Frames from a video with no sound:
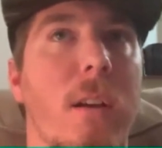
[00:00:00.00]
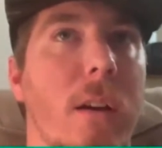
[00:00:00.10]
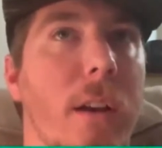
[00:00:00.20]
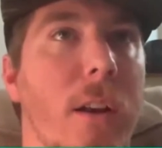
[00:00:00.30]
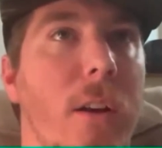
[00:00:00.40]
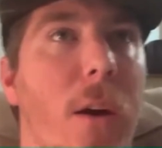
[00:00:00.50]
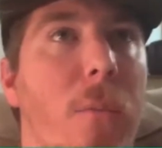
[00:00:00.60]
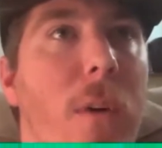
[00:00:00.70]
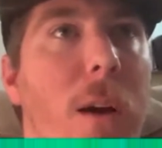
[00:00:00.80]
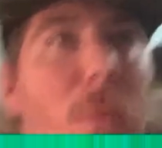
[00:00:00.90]

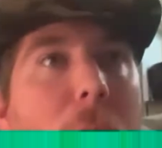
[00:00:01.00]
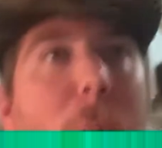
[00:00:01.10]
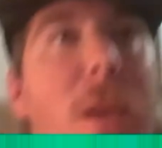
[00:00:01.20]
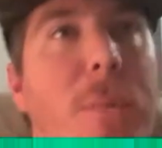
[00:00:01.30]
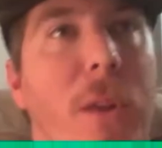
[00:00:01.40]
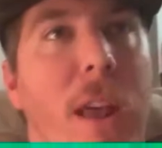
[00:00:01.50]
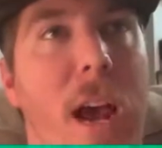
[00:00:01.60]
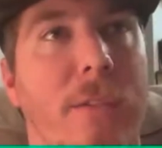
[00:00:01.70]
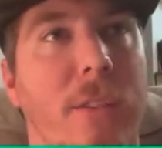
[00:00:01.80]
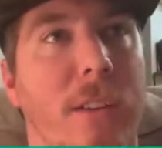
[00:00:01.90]
I want people to
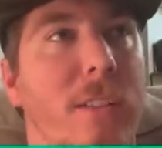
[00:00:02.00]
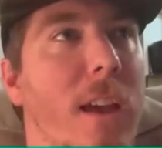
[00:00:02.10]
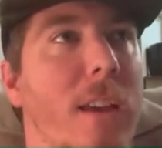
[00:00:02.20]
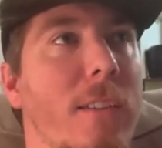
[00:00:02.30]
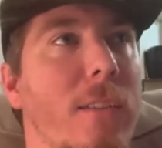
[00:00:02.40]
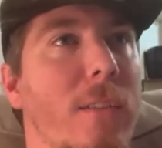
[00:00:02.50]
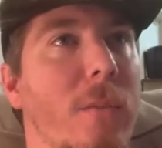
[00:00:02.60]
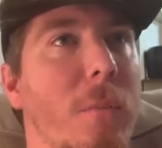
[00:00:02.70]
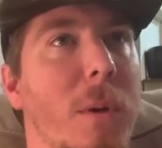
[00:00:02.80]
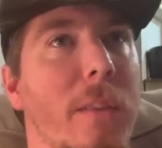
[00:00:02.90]
have success,
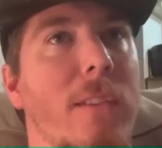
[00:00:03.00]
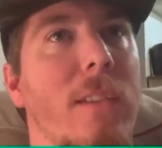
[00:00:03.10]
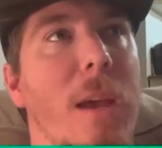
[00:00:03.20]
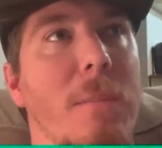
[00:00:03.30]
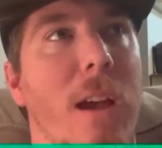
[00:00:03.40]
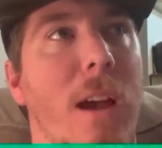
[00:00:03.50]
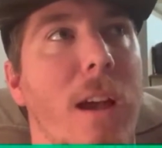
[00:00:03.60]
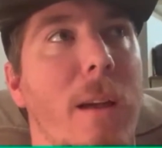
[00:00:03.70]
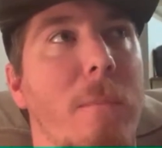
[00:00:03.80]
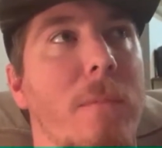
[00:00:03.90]
but at the same
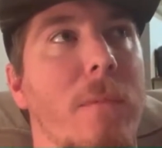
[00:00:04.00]
time,